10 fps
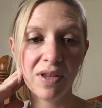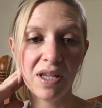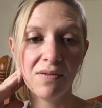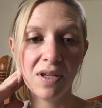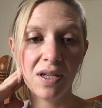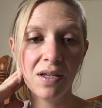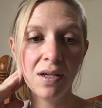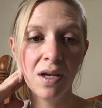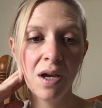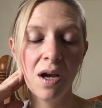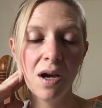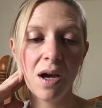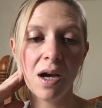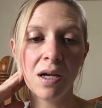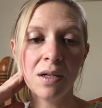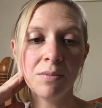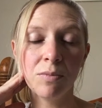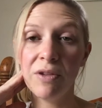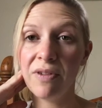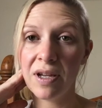Evie,
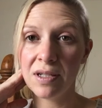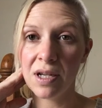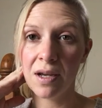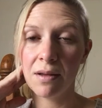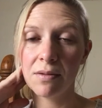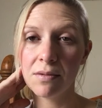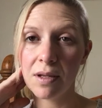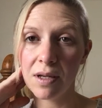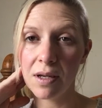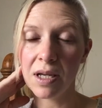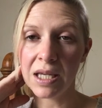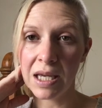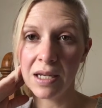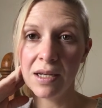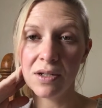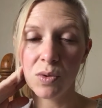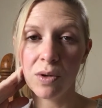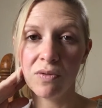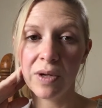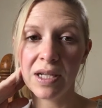we found out again at
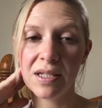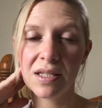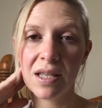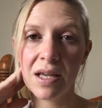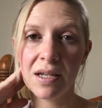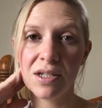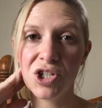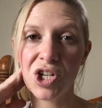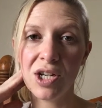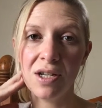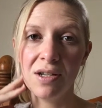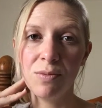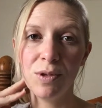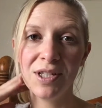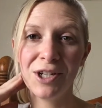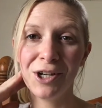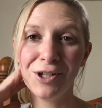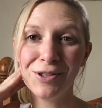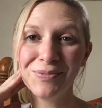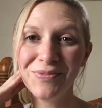12 weeks that she was a
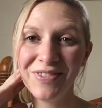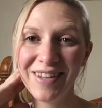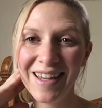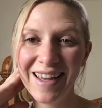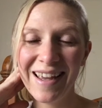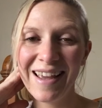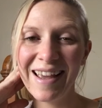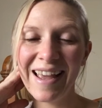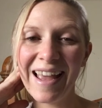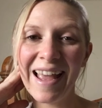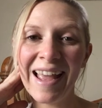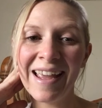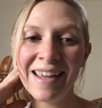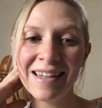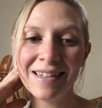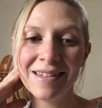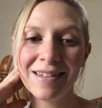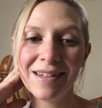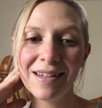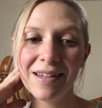girl, and
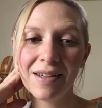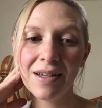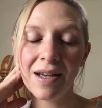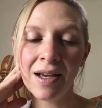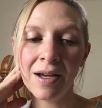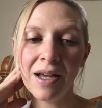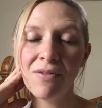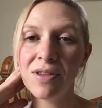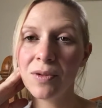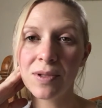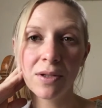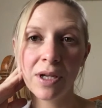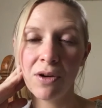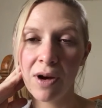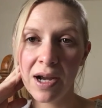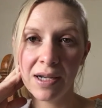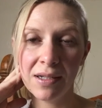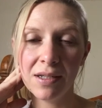everything was looking great.